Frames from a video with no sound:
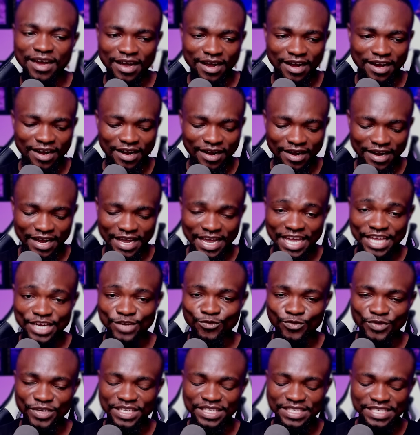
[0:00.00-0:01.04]

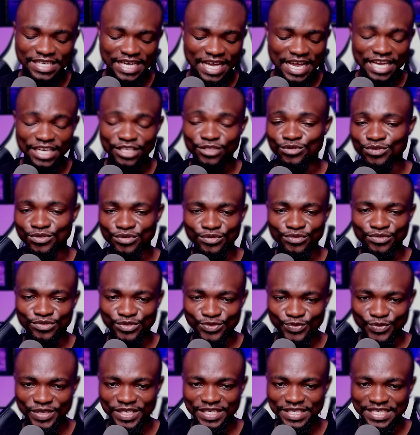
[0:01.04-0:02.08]
earn with and
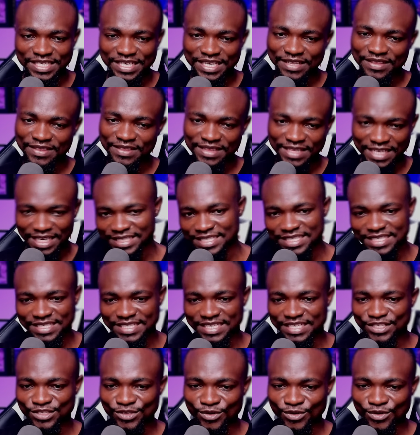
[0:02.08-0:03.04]
tokens with, and that is it.